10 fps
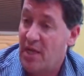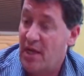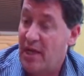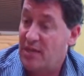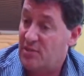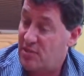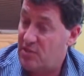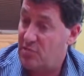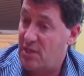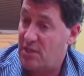And
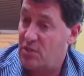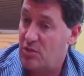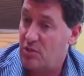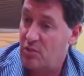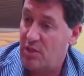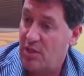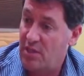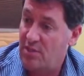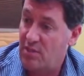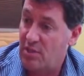since mid-October, when I
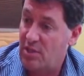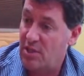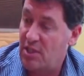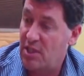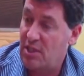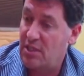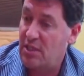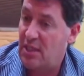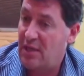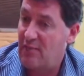started it,
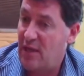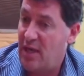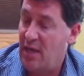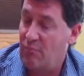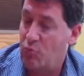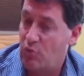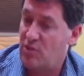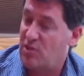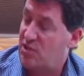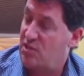I've had more
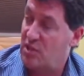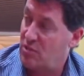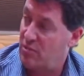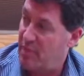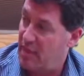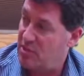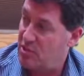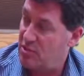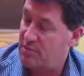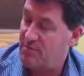than 1,600
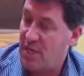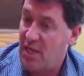passengers.